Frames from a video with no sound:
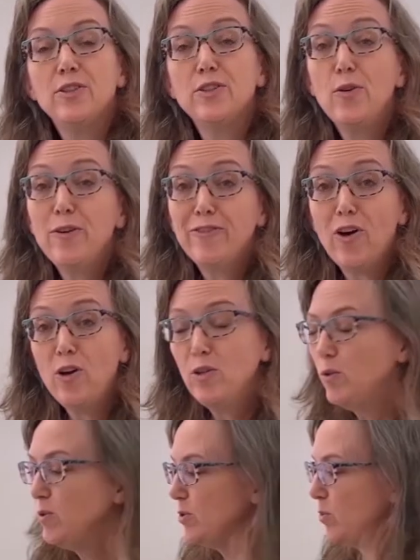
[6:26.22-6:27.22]
So if all
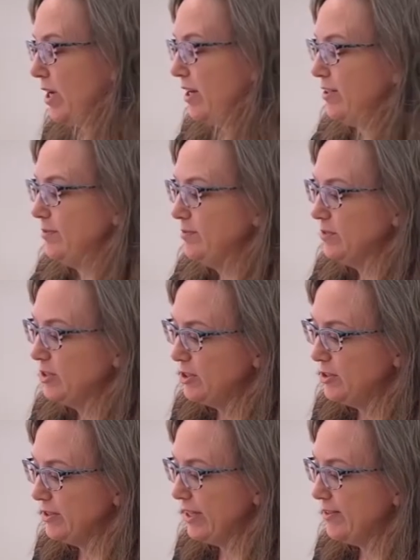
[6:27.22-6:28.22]
goes well,
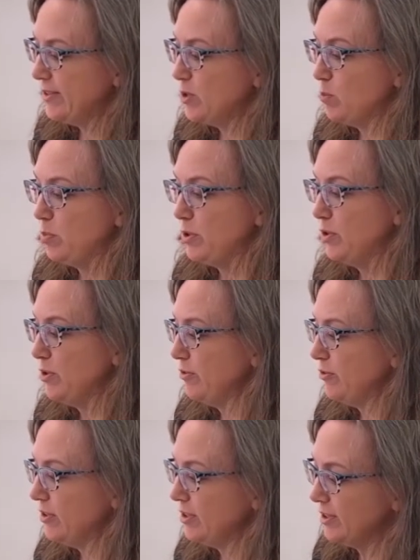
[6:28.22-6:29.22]
you'll get this
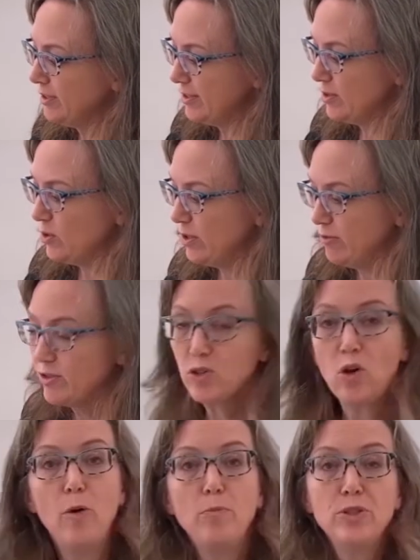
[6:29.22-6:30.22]
beautiful sort of
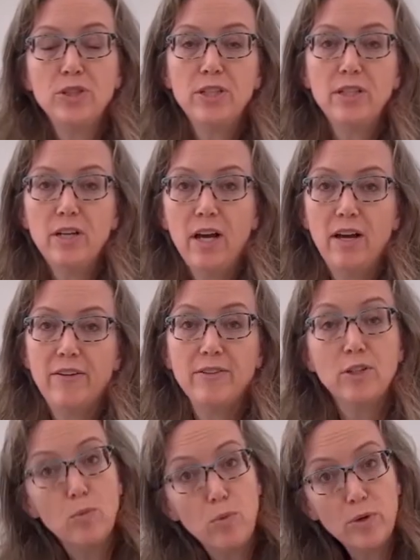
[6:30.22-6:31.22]
sculpture of
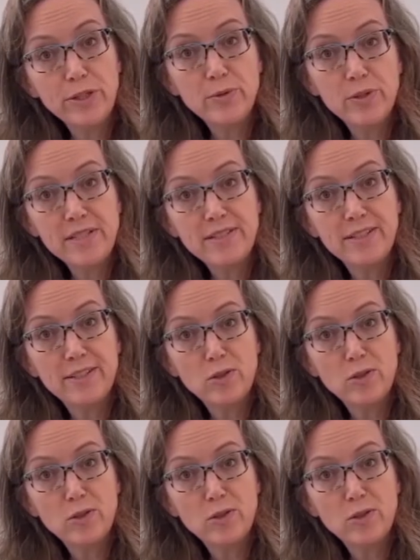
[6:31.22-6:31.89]
a laboratory that